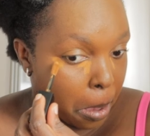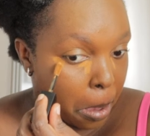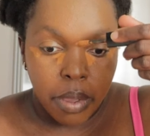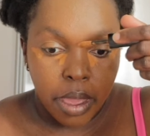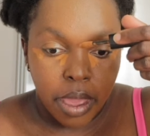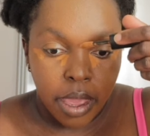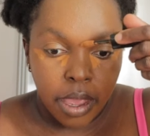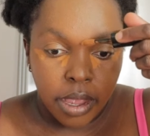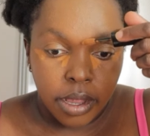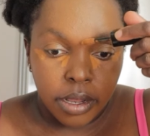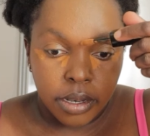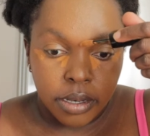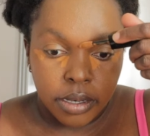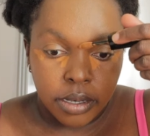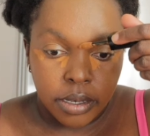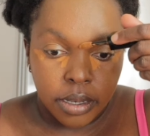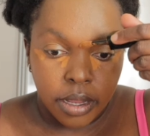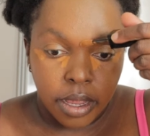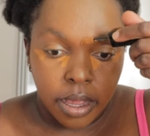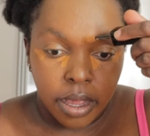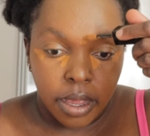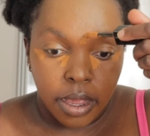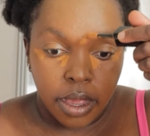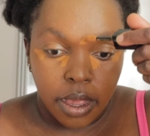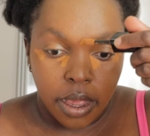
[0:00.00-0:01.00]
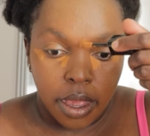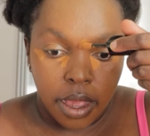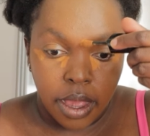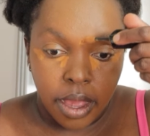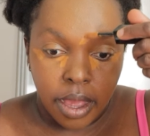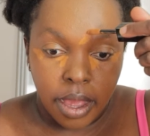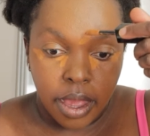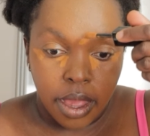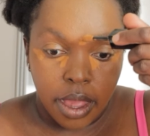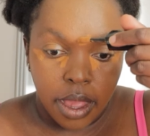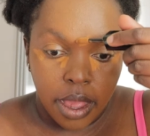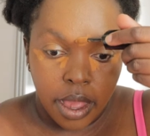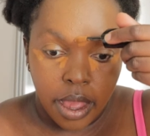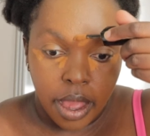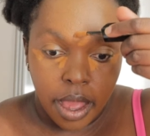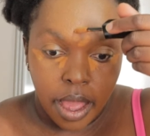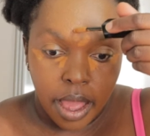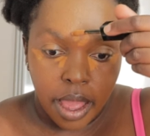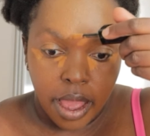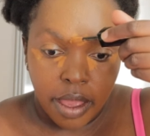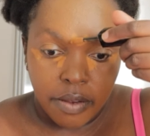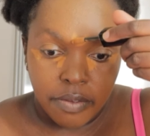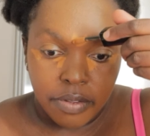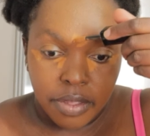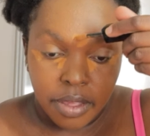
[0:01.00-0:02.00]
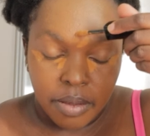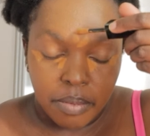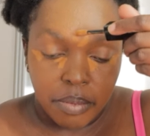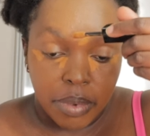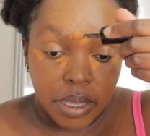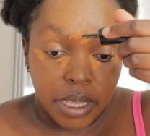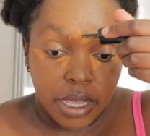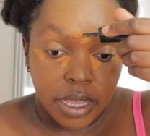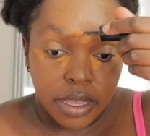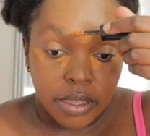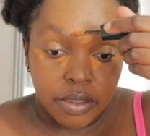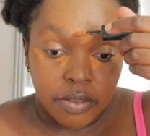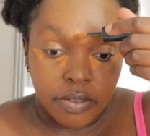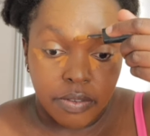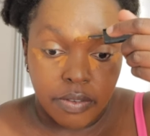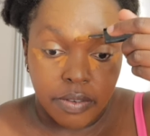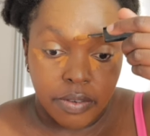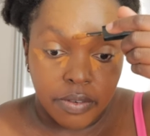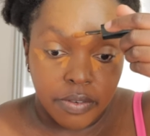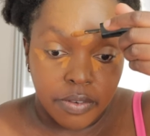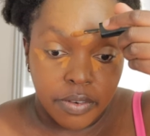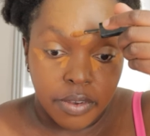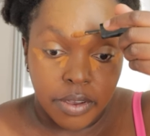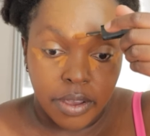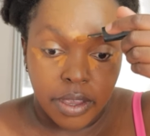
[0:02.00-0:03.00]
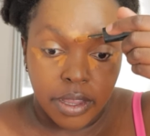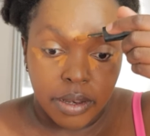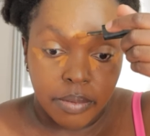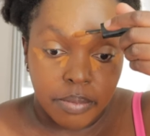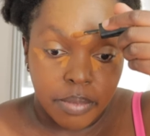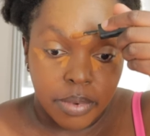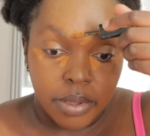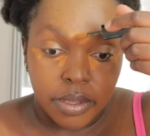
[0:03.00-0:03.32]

I have the biggest for